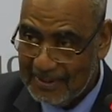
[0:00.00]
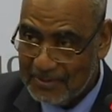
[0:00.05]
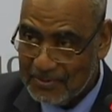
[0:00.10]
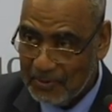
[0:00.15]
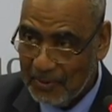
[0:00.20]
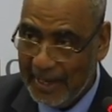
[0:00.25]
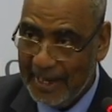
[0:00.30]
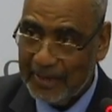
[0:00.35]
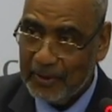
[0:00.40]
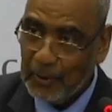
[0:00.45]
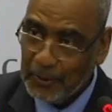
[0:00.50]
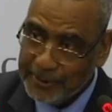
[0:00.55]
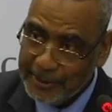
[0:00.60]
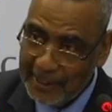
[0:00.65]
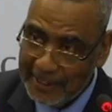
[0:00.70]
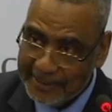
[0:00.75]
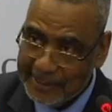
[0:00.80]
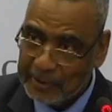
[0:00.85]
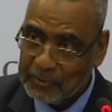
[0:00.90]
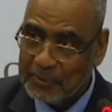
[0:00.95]
So I wrote
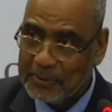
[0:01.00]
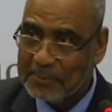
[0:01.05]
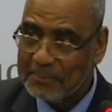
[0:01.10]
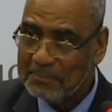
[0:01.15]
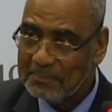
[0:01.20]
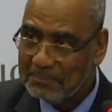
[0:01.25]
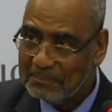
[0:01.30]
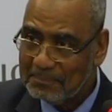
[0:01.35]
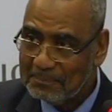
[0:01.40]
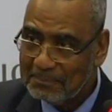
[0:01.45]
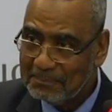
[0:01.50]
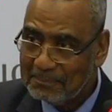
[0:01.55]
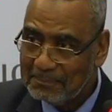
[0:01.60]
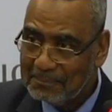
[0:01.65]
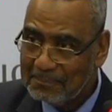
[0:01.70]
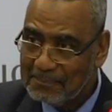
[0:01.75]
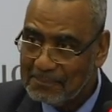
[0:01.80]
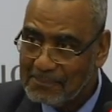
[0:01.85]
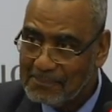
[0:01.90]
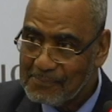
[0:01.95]
a letter to him
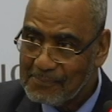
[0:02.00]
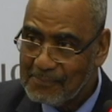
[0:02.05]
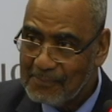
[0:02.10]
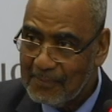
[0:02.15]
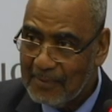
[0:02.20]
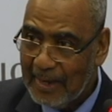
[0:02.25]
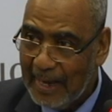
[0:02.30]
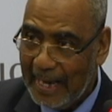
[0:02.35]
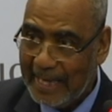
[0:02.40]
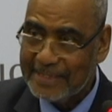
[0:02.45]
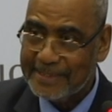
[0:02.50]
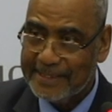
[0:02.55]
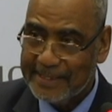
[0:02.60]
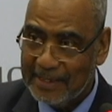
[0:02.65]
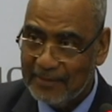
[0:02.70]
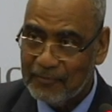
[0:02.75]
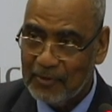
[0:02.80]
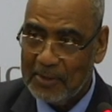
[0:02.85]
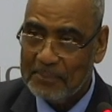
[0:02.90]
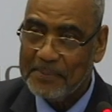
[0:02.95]

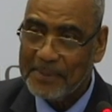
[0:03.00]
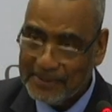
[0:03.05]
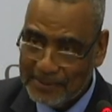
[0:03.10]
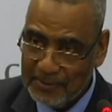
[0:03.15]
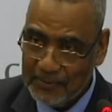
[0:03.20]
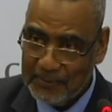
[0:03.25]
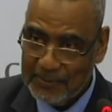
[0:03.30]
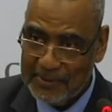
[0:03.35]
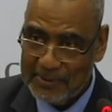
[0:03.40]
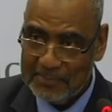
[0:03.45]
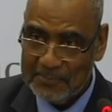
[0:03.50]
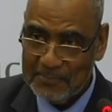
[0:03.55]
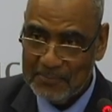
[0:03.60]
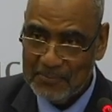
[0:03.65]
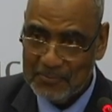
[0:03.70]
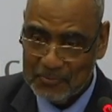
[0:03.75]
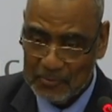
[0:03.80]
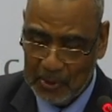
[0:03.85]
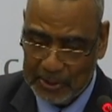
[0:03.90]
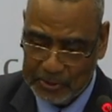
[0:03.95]
asking for a meeting with
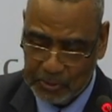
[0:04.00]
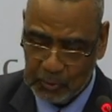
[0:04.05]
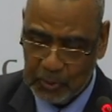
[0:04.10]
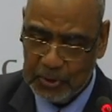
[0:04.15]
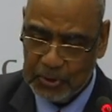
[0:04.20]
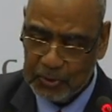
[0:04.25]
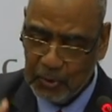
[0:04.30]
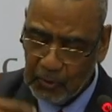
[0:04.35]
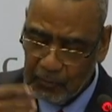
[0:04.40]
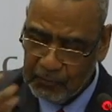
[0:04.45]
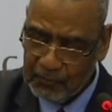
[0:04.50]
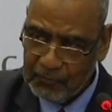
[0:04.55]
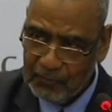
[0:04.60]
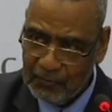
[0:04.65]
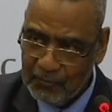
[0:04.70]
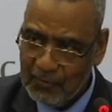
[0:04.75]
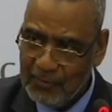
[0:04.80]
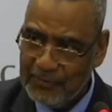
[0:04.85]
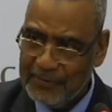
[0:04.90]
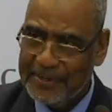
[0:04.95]
him so as to resolve
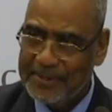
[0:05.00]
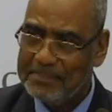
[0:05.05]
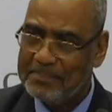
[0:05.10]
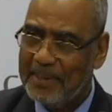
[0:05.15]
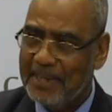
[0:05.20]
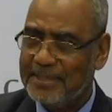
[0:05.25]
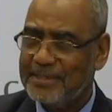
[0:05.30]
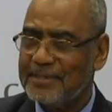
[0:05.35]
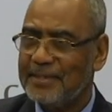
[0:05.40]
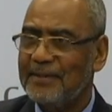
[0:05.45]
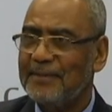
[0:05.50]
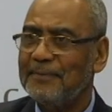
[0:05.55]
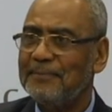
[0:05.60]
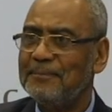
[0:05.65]
the impasse.